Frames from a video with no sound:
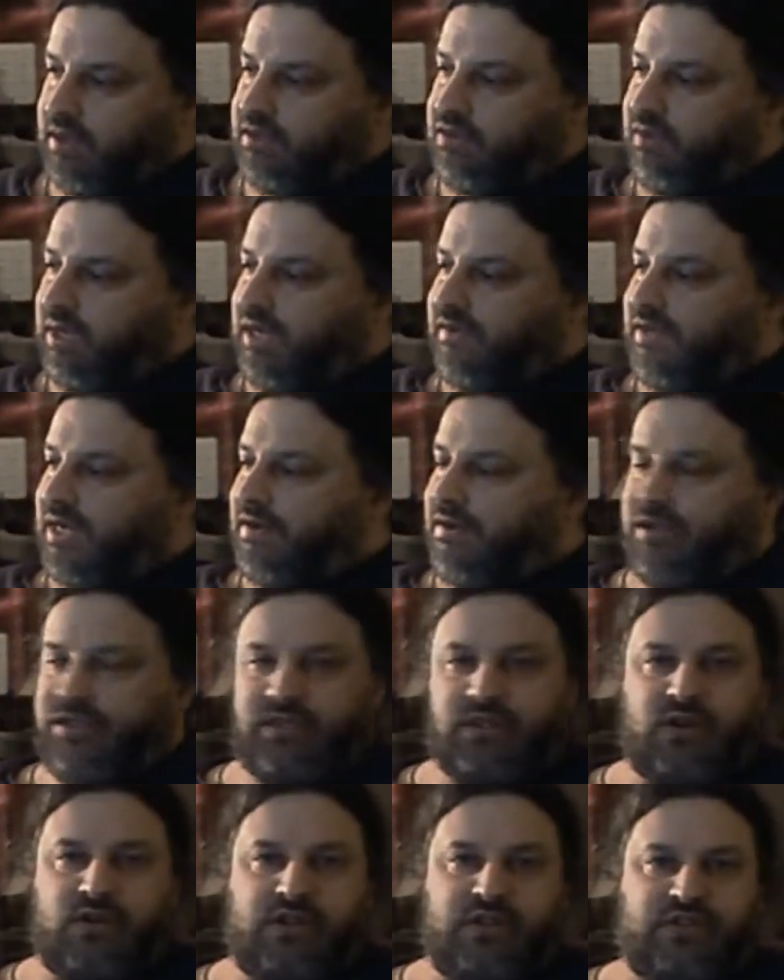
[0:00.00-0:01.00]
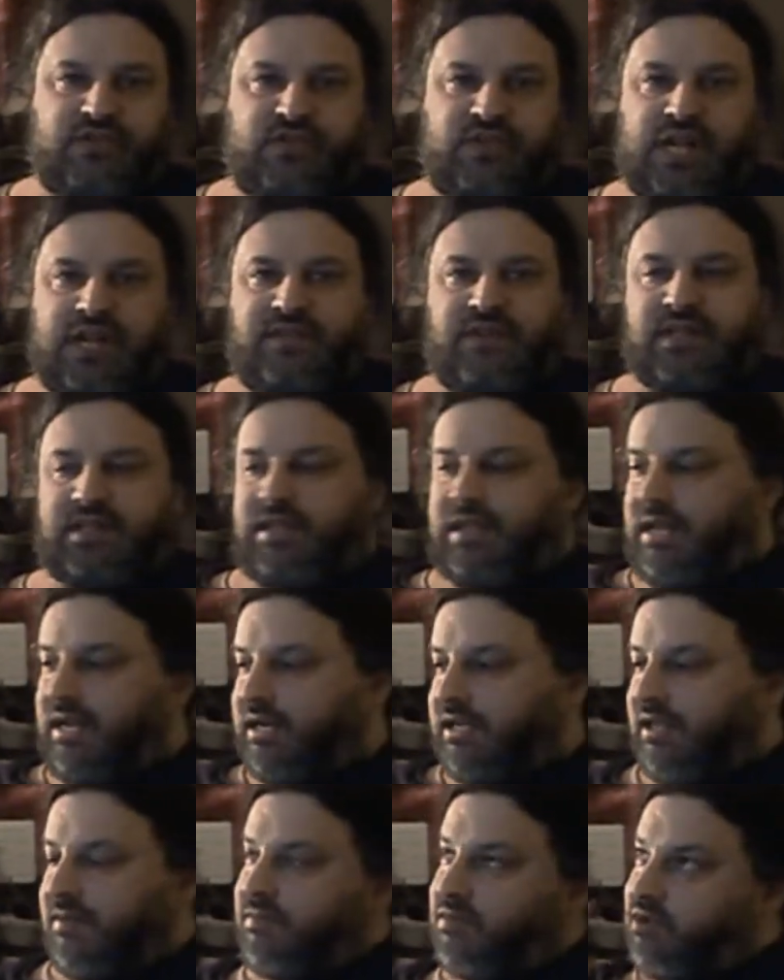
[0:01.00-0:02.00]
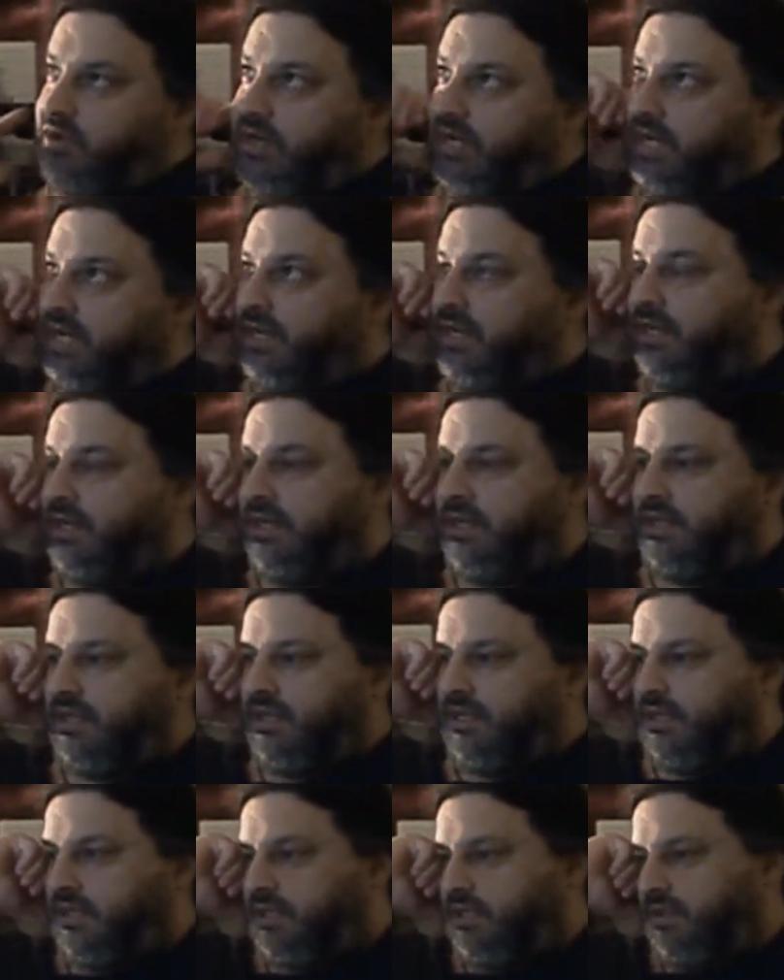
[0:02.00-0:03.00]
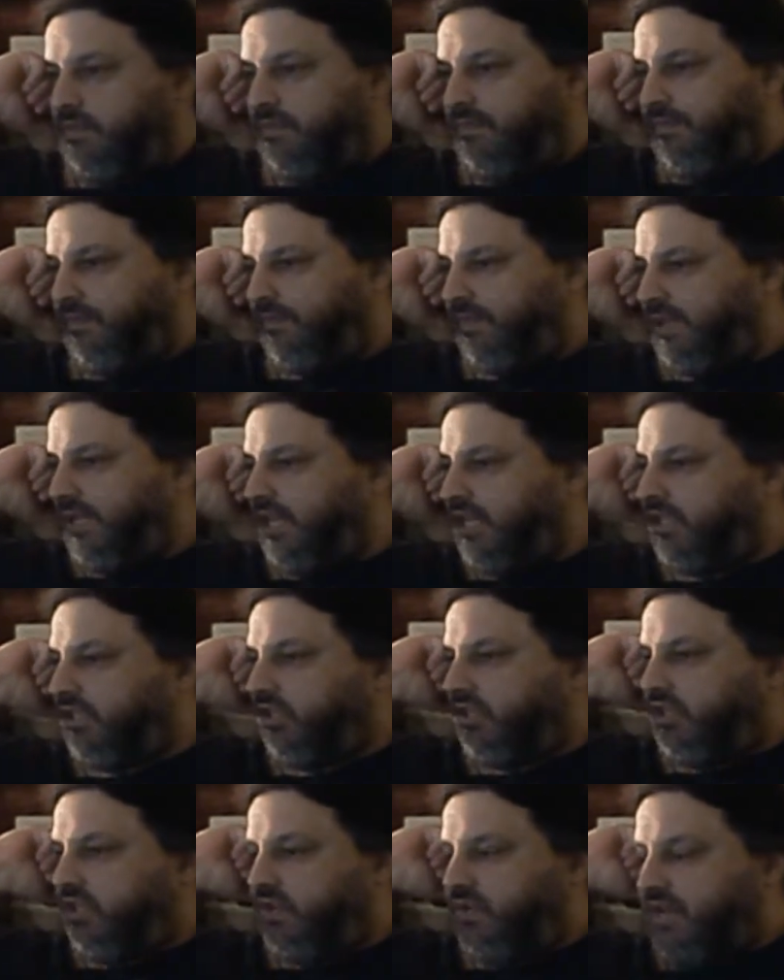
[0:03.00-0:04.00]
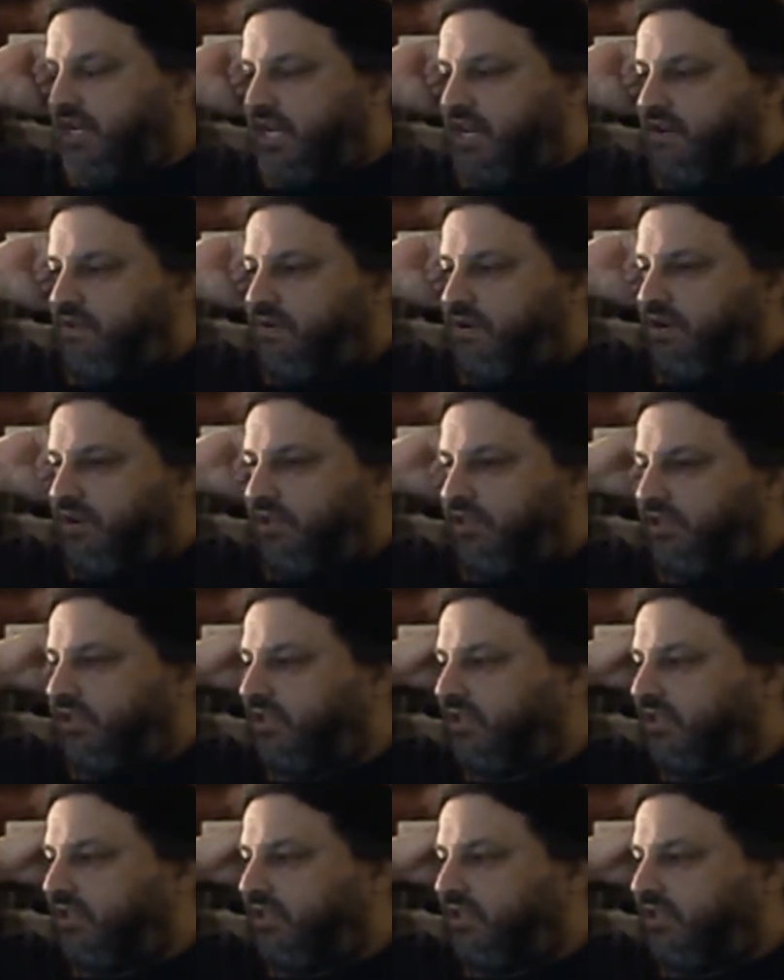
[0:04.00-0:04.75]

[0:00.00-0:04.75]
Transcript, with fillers: twelve hours ago is five o'clock in the morning, plus two hours.